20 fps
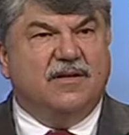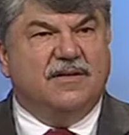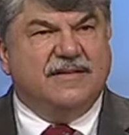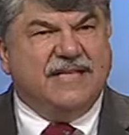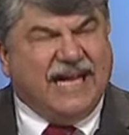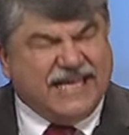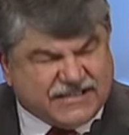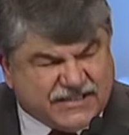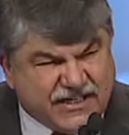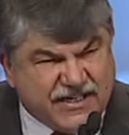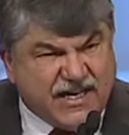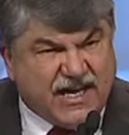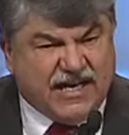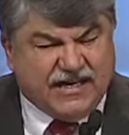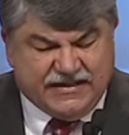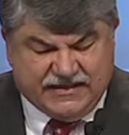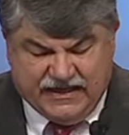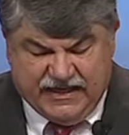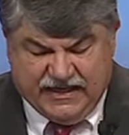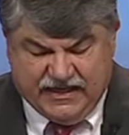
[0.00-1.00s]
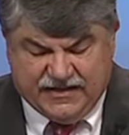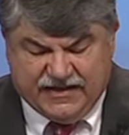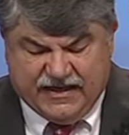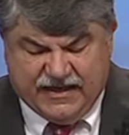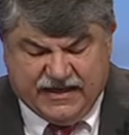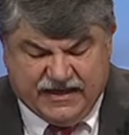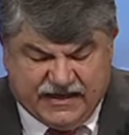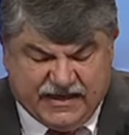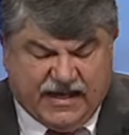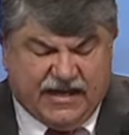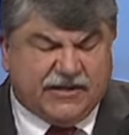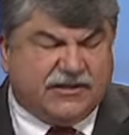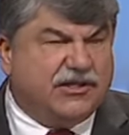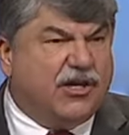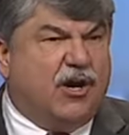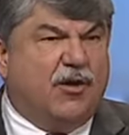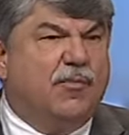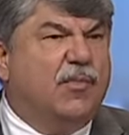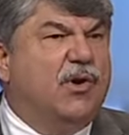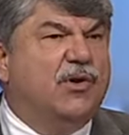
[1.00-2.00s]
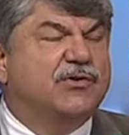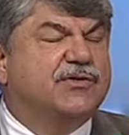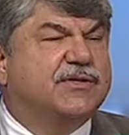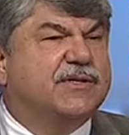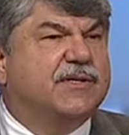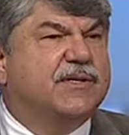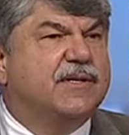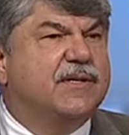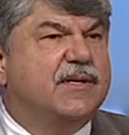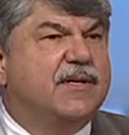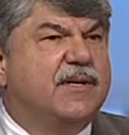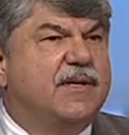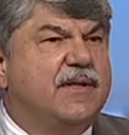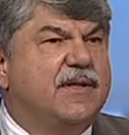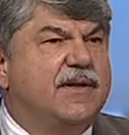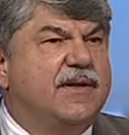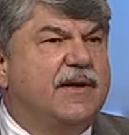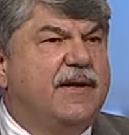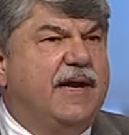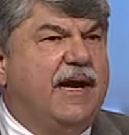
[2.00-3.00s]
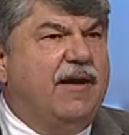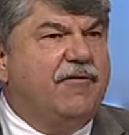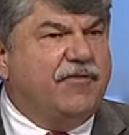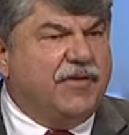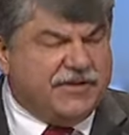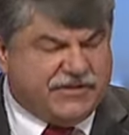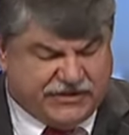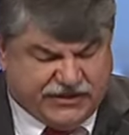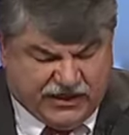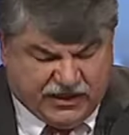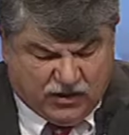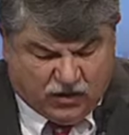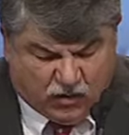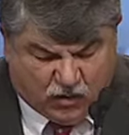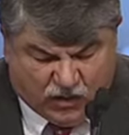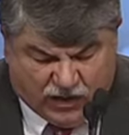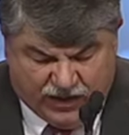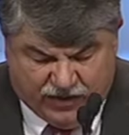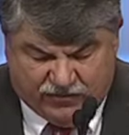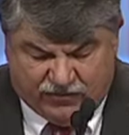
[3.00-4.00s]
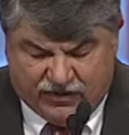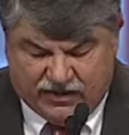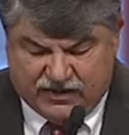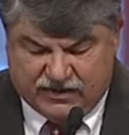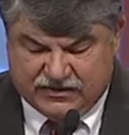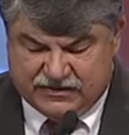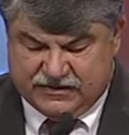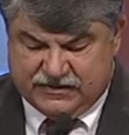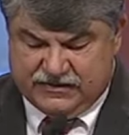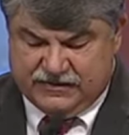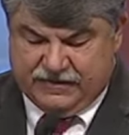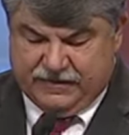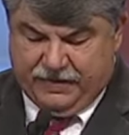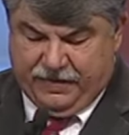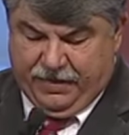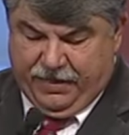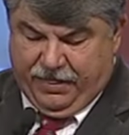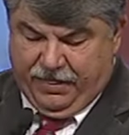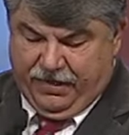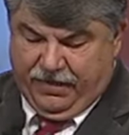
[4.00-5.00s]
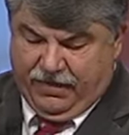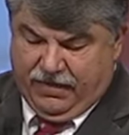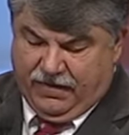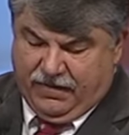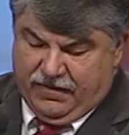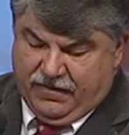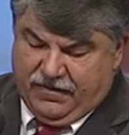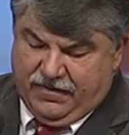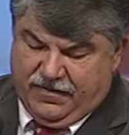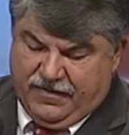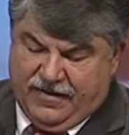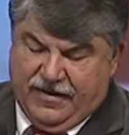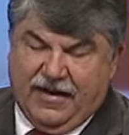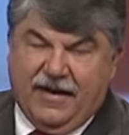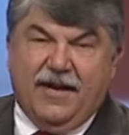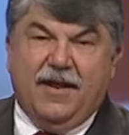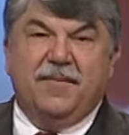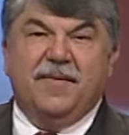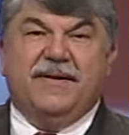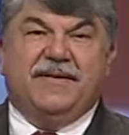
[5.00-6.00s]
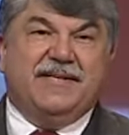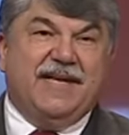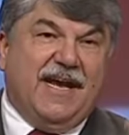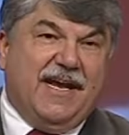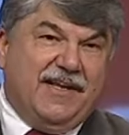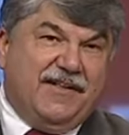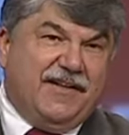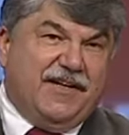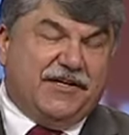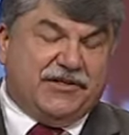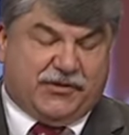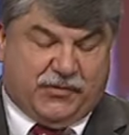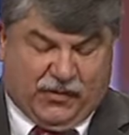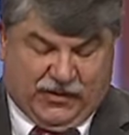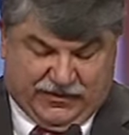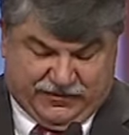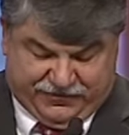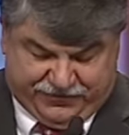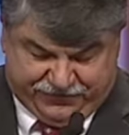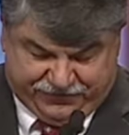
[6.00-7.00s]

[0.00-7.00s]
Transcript: That's an idea that unites almost every single one of us. And let me tell you this one.